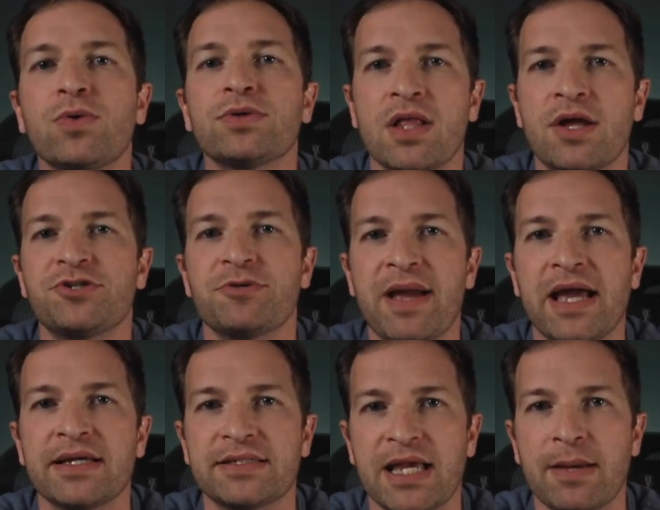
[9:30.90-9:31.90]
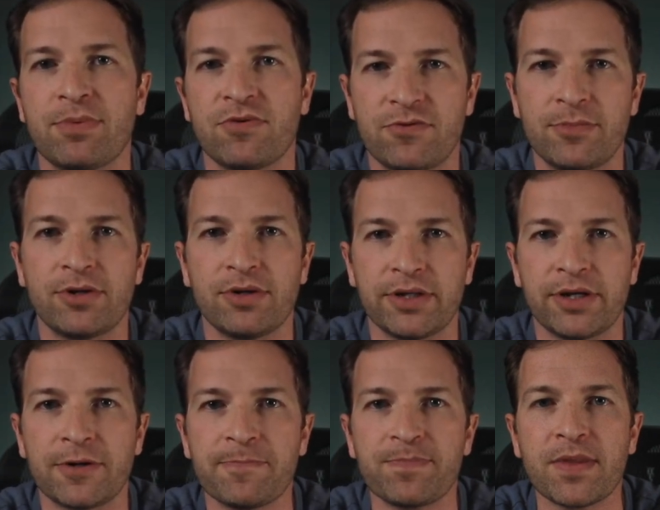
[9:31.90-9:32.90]
old laundromat example from
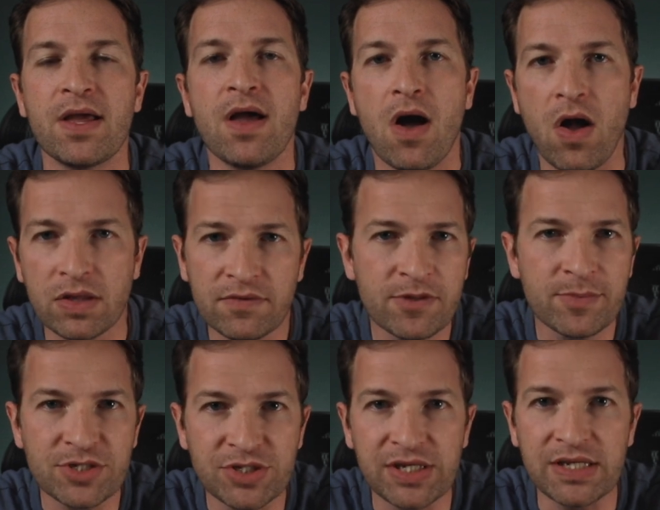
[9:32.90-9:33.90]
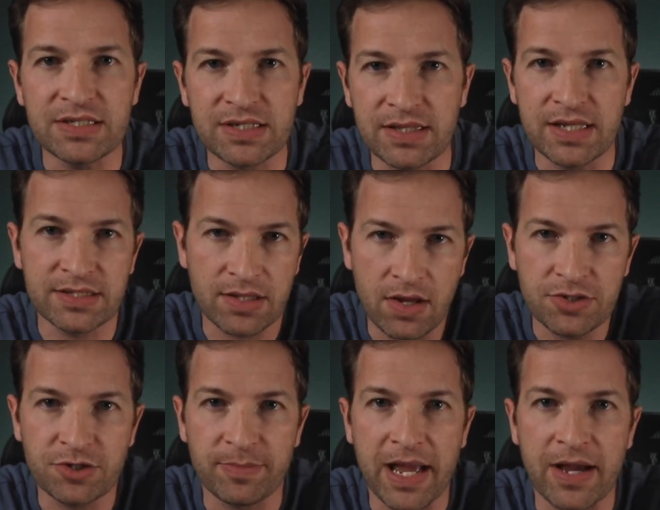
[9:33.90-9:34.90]
earlier. All of the machines in this
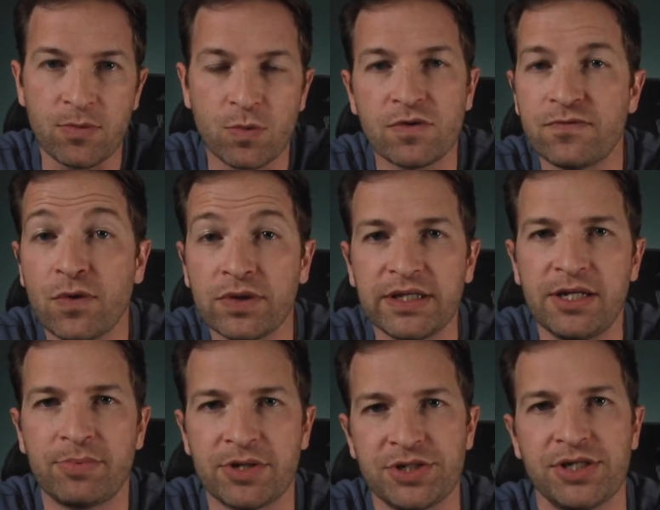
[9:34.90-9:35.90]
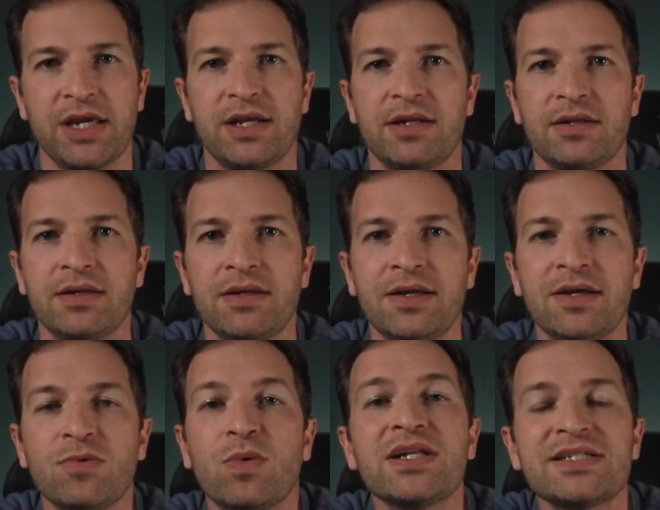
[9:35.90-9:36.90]
laundromat were fully depreciated.
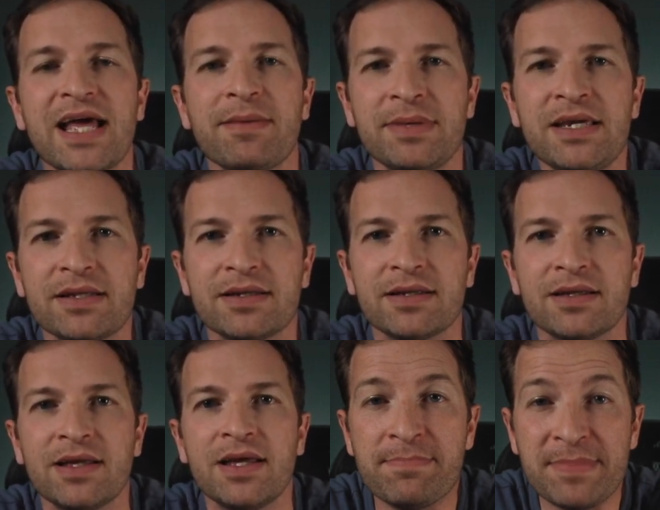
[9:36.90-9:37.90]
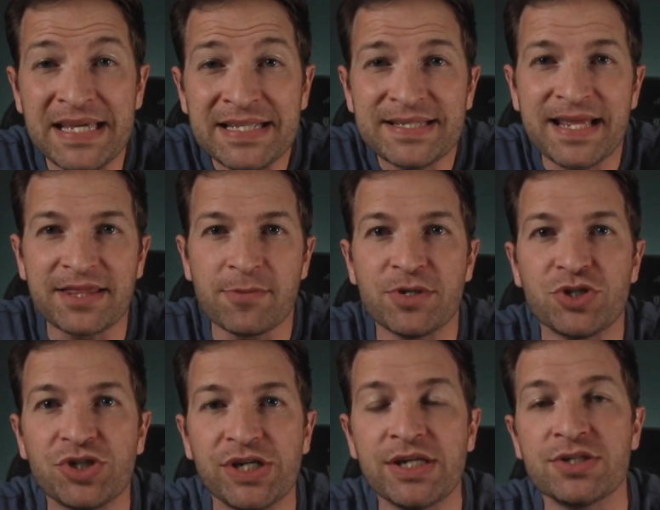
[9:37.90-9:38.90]
What does that mean? It means that the
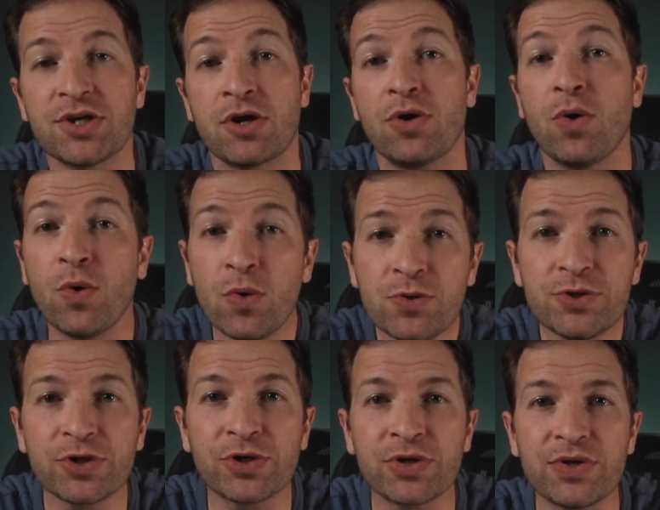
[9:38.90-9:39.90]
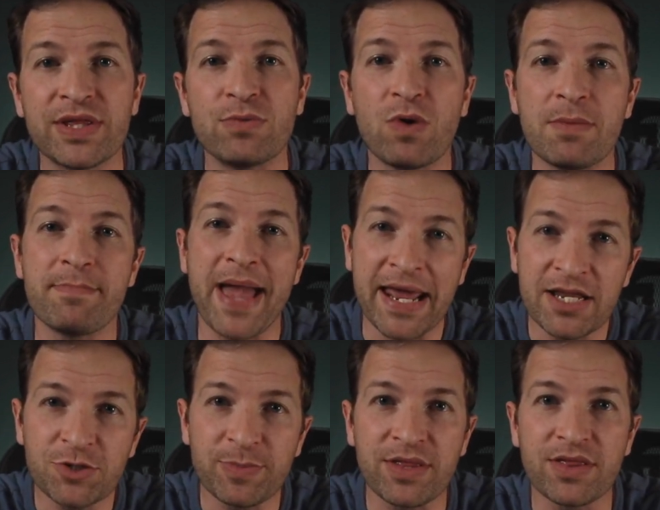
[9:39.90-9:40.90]
machines are older than what
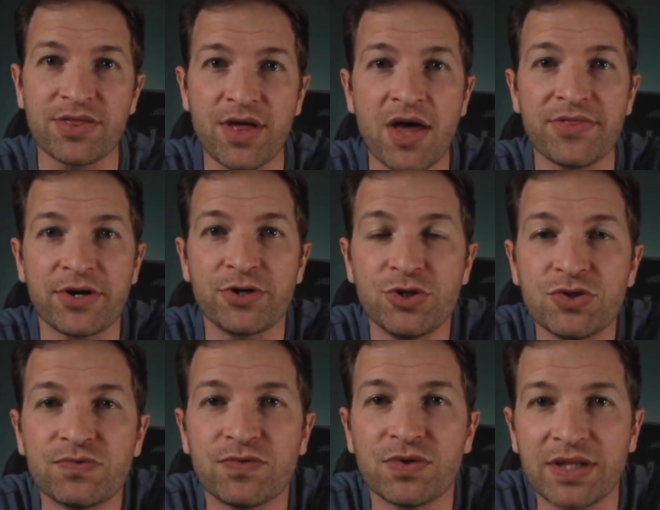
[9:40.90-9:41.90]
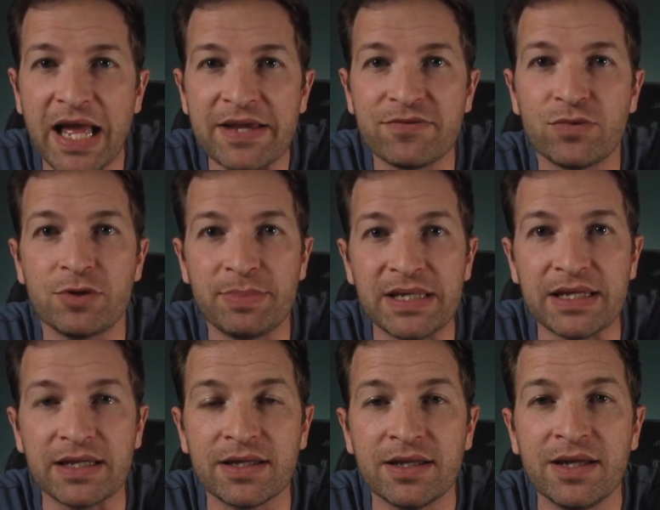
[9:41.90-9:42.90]
management thought their useful life would
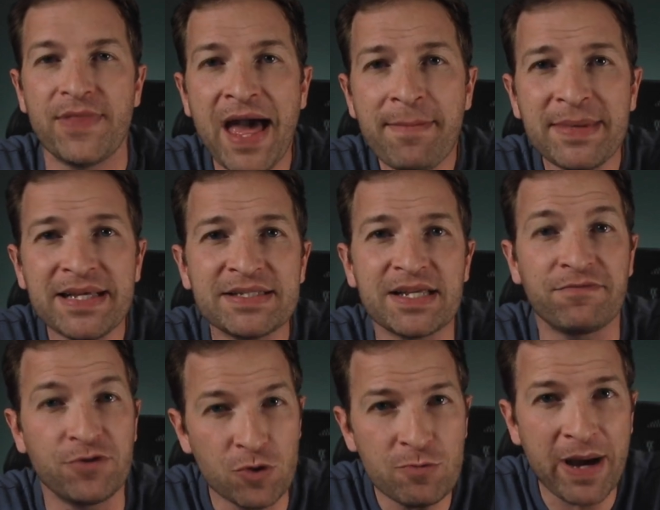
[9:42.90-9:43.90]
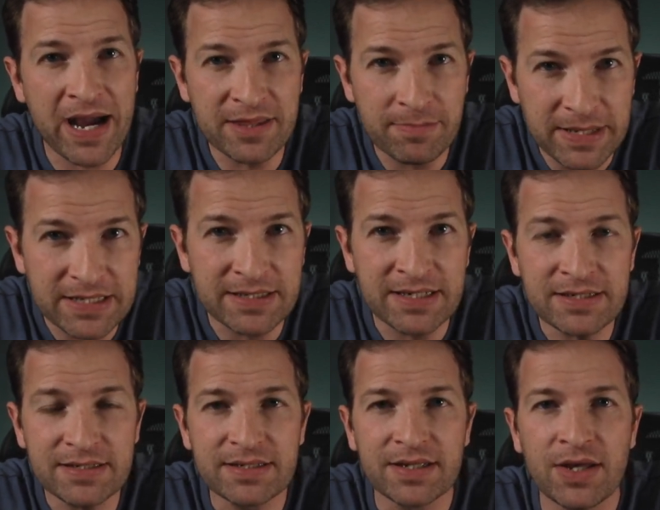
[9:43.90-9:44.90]
be. That means if you buy the
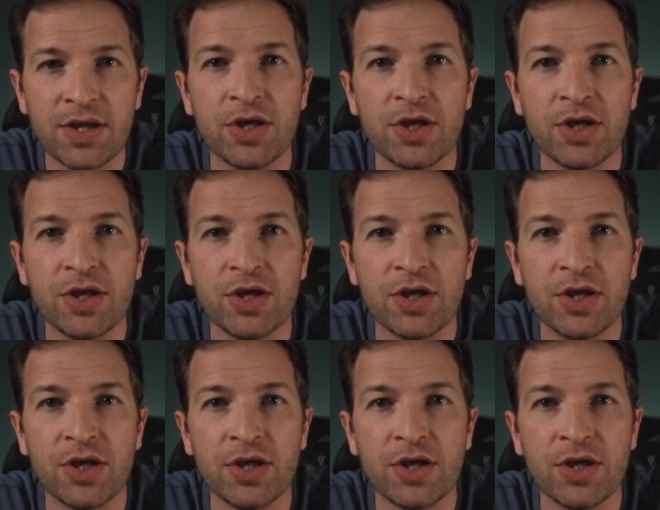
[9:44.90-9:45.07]
business,